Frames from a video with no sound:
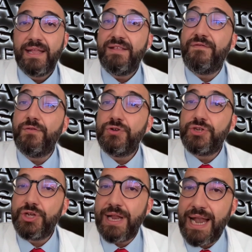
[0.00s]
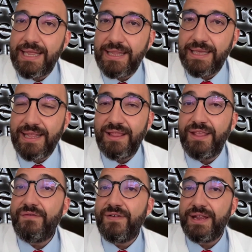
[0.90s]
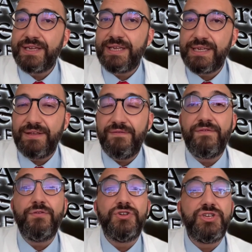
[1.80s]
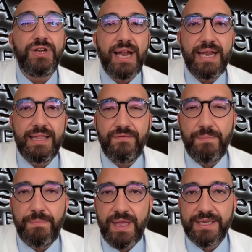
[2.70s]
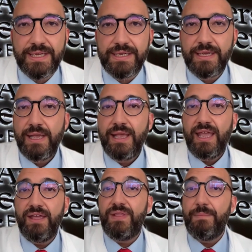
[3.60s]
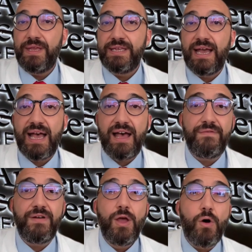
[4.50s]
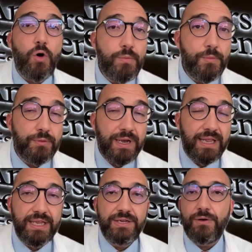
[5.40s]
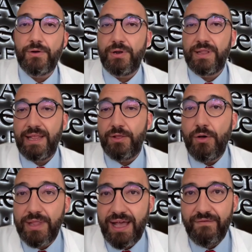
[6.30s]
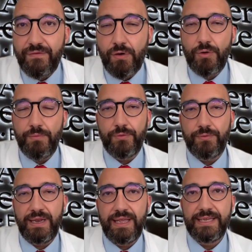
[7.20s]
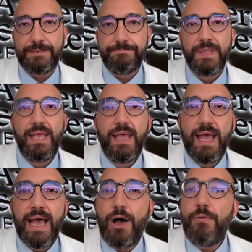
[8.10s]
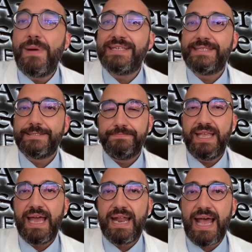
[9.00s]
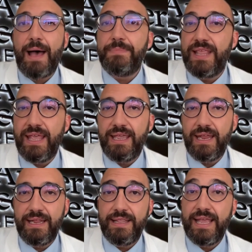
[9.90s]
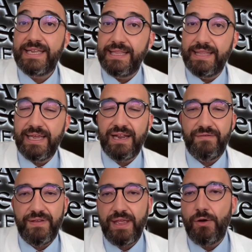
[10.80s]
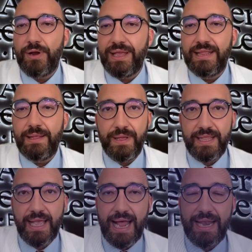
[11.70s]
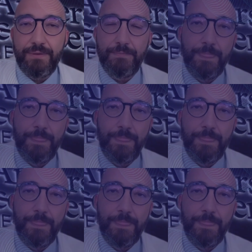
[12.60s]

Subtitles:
the functionality, the differences in functionality of the patients, if the patient have hormone release or they don't have hormone release, how much they are uptaking in the scintigraphy or in the PET gallium.